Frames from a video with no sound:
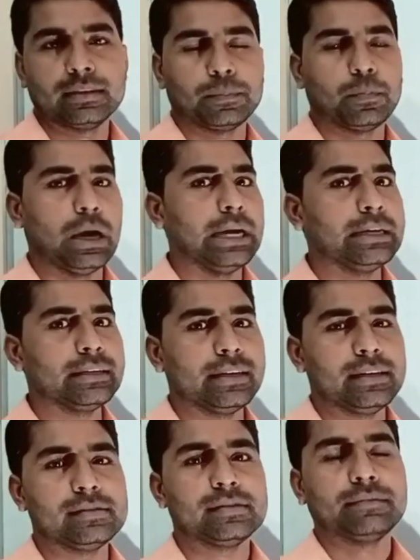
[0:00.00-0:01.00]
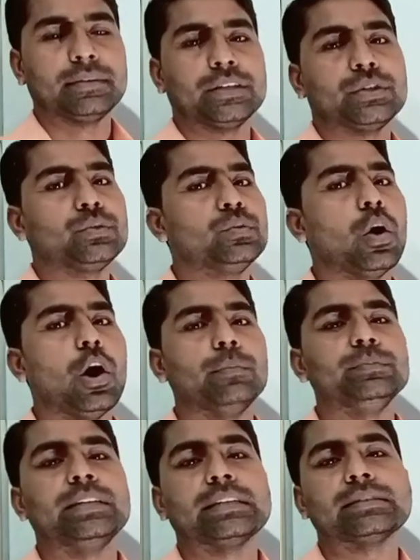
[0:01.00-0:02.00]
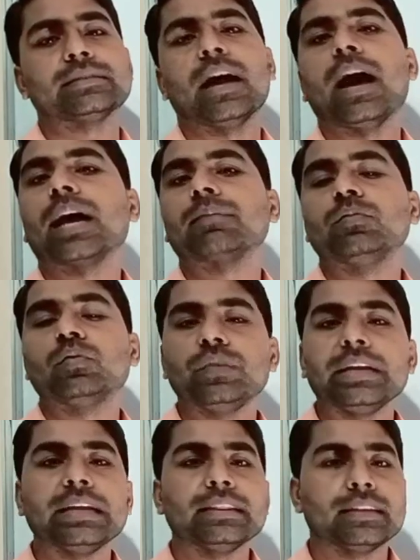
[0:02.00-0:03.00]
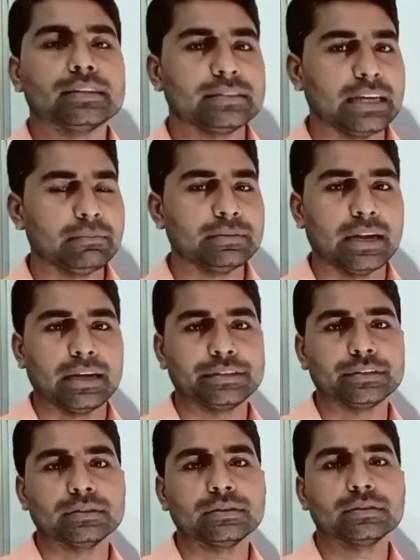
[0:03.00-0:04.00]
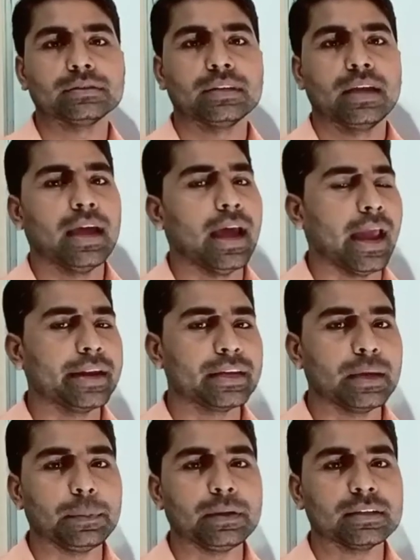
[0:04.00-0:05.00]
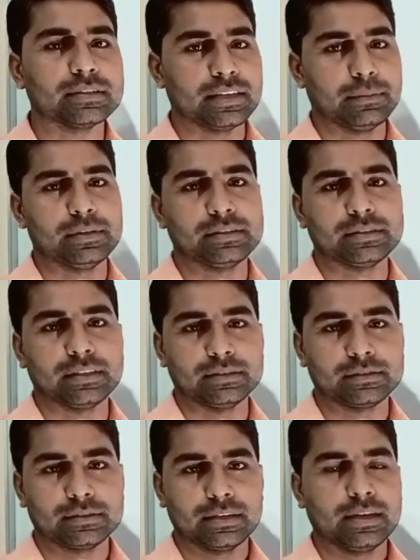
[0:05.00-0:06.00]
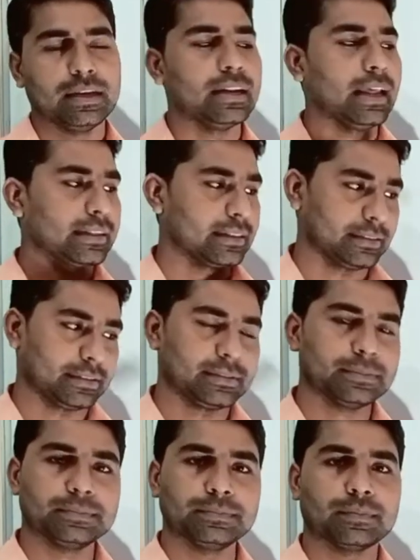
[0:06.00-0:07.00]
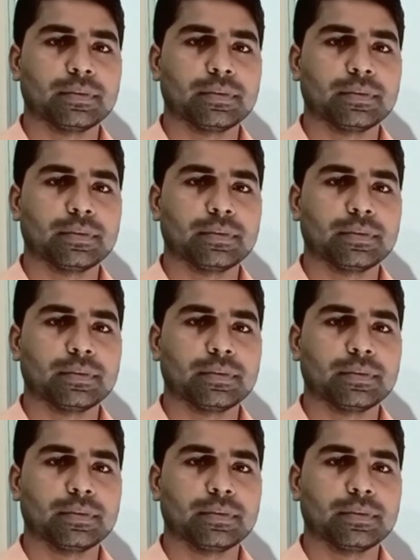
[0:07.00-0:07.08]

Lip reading: the point is if the two objects are moving in the same direction and keeping the same distance, like this.